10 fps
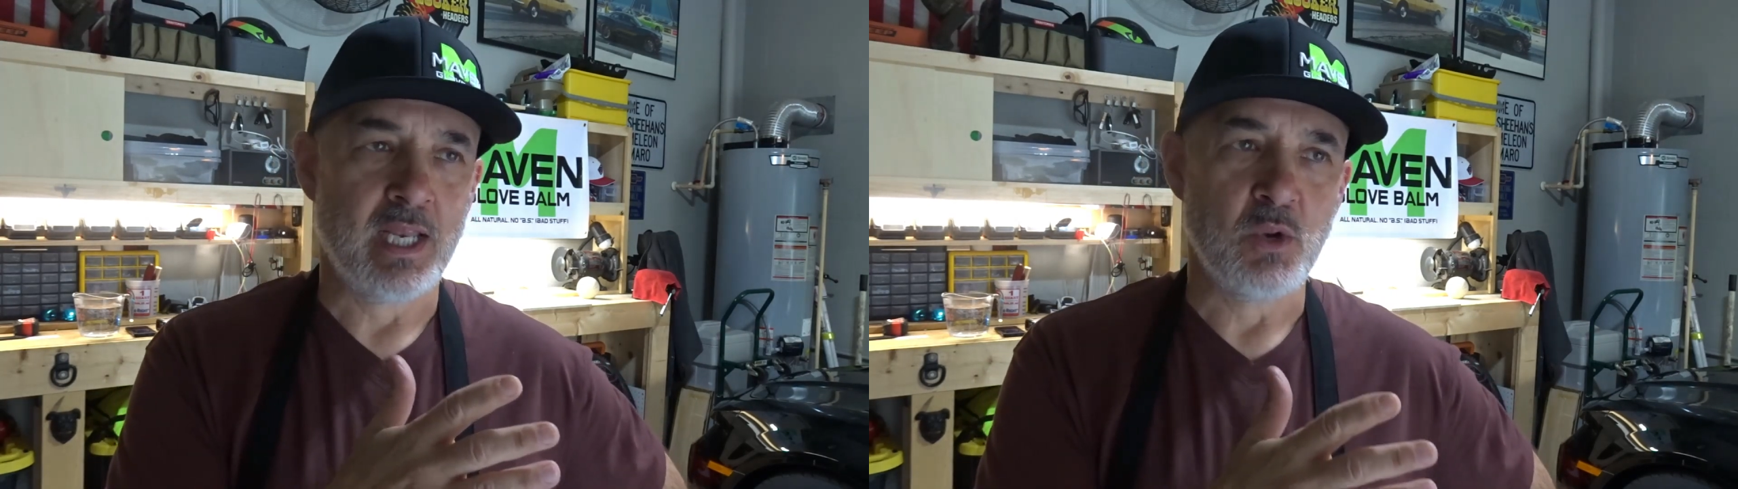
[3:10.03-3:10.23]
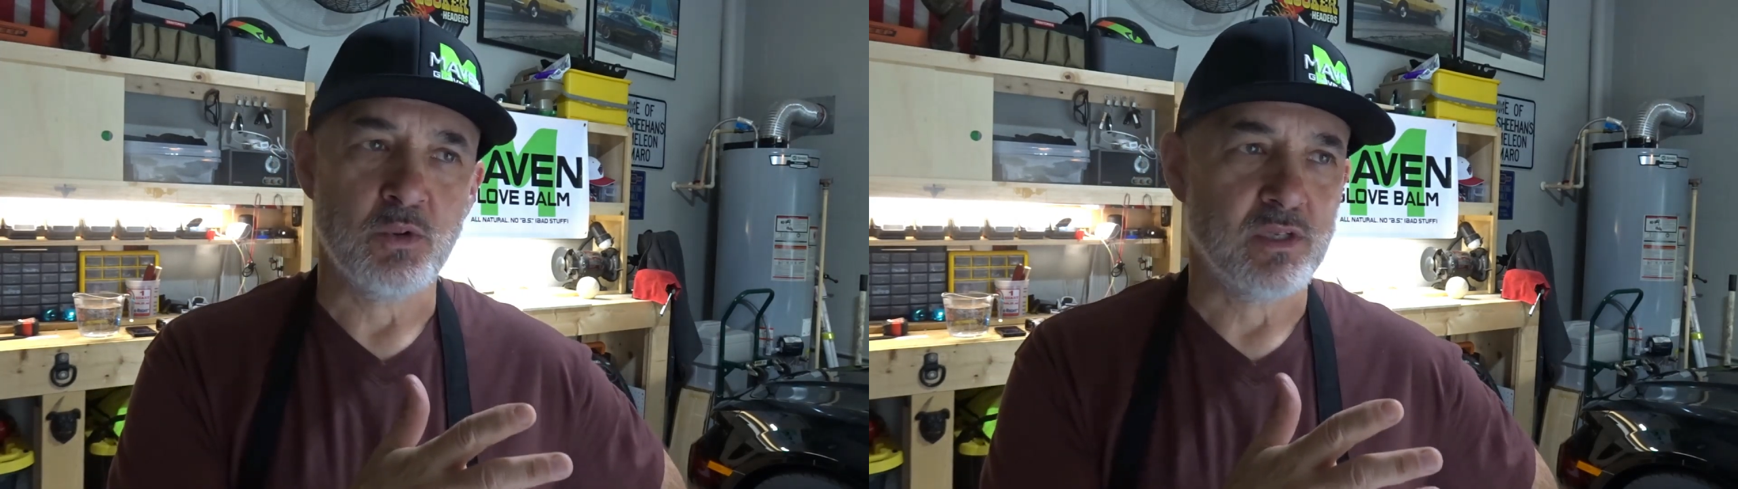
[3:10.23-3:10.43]

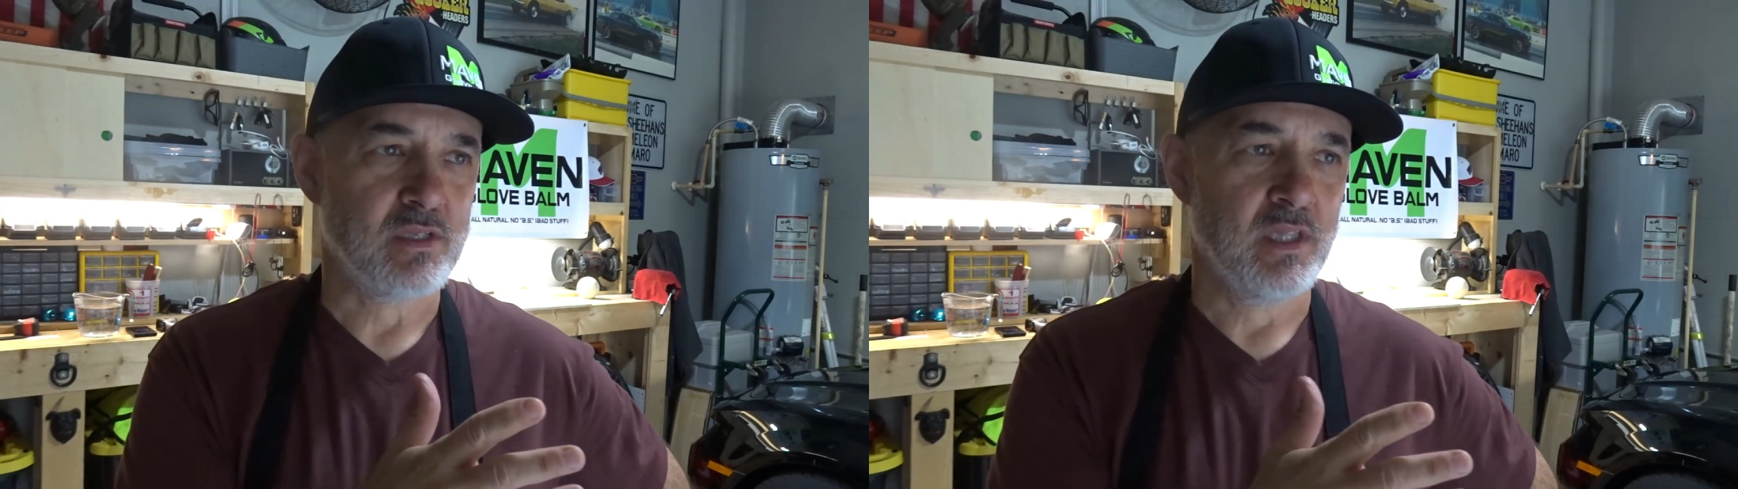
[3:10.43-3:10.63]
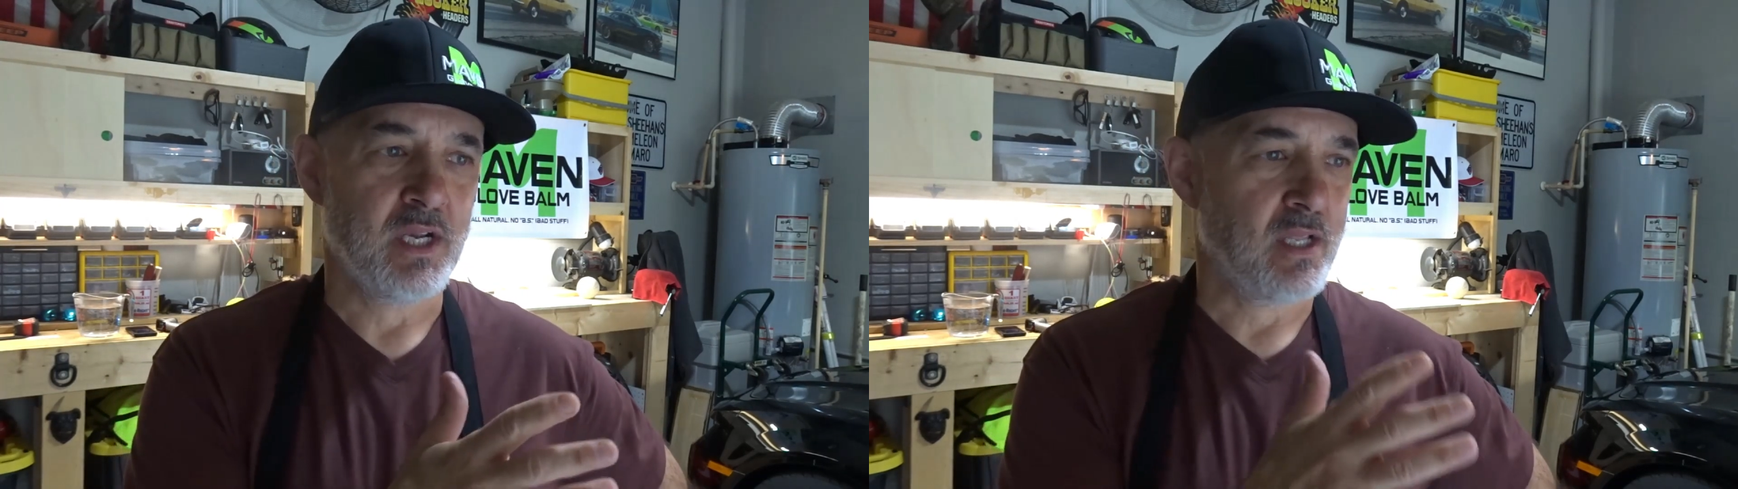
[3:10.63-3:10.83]
and it was
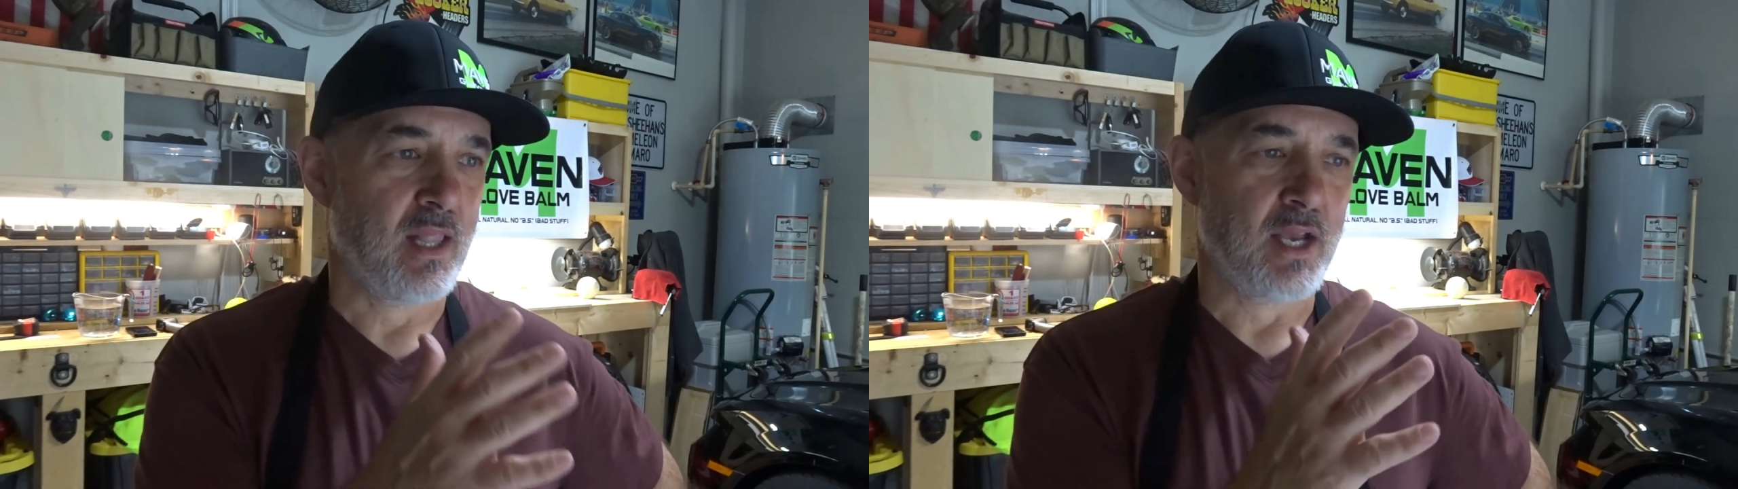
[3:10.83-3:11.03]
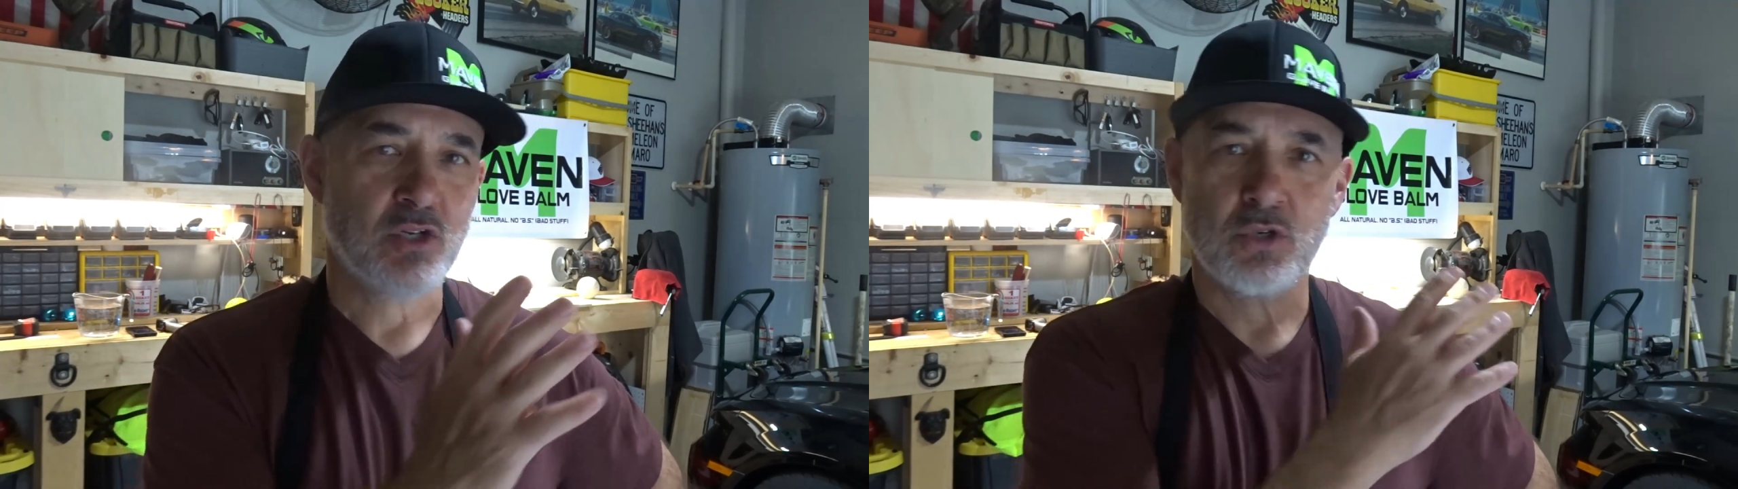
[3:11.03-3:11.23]
literally like